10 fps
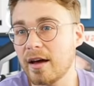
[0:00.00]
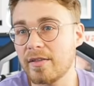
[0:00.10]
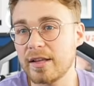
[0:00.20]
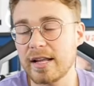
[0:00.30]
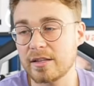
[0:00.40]
I
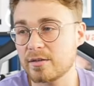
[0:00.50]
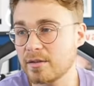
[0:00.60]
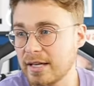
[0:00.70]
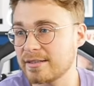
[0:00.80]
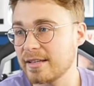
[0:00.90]
think
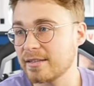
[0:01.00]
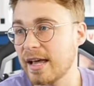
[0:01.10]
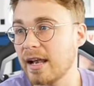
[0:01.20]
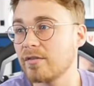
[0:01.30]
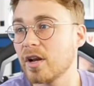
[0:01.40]
that says a
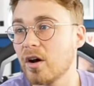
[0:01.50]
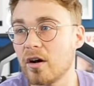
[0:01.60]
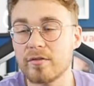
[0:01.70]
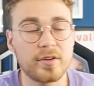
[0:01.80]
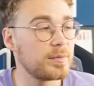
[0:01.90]
hell of a
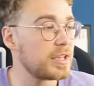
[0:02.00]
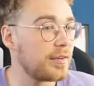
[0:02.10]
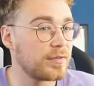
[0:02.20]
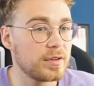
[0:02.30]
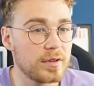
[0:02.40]
lot. For him to
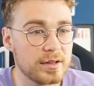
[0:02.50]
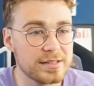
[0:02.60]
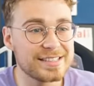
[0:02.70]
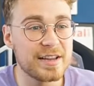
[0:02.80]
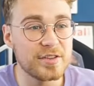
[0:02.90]
have
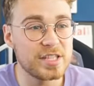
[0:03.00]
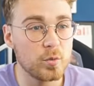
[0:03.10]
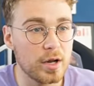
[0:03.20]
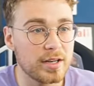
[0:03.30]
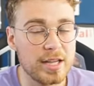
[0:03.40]

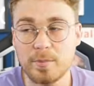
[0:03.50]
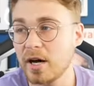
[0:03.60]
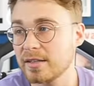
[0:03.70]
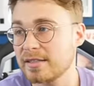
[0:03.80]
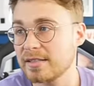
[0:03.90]
71 key
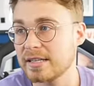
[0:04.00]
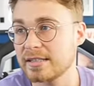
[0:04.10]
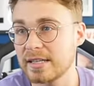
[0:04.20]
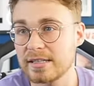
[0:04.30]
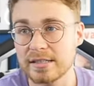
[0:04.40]
passes this
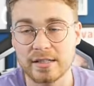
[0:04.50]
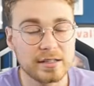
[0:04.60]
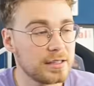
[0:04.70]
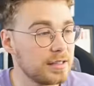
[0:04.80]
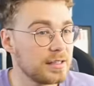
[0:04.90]
season
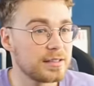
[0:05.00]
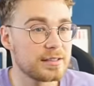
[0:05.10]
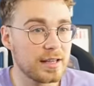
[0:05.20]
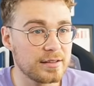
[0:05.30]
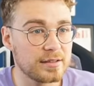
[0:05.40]

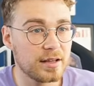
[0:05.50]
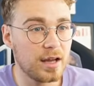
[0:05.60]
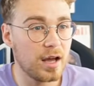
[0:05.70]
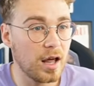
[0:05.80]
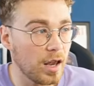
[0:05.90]
says
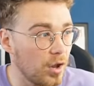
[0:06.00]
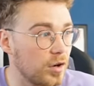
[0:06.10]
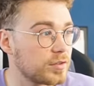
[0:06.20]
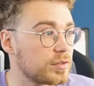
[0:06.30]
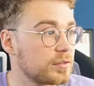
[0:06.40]
a
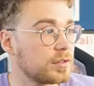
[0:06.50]
lot.